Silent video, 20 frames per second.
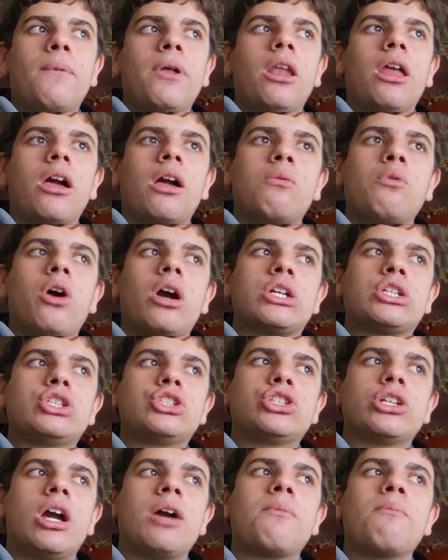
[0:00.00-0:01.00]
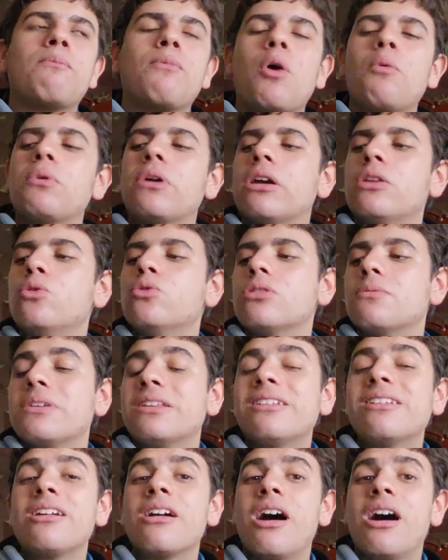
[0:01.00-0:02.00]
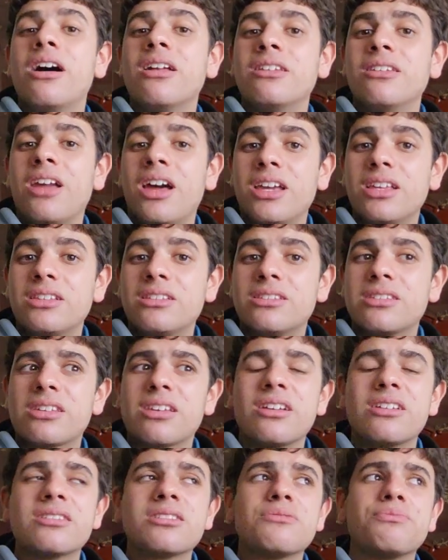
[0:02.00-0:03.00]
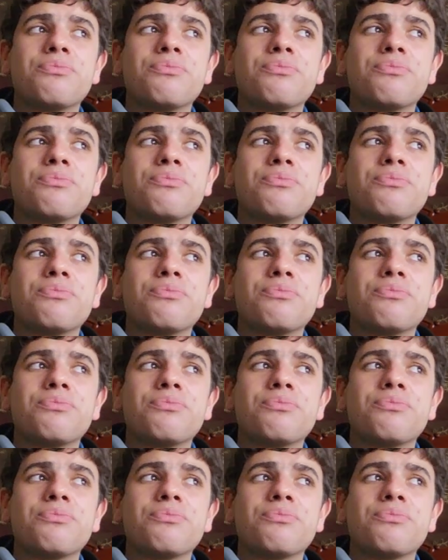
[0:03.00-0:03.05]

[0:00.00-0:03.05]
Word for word: Like I'm not sure. I'm probably gonna do some editing at night because.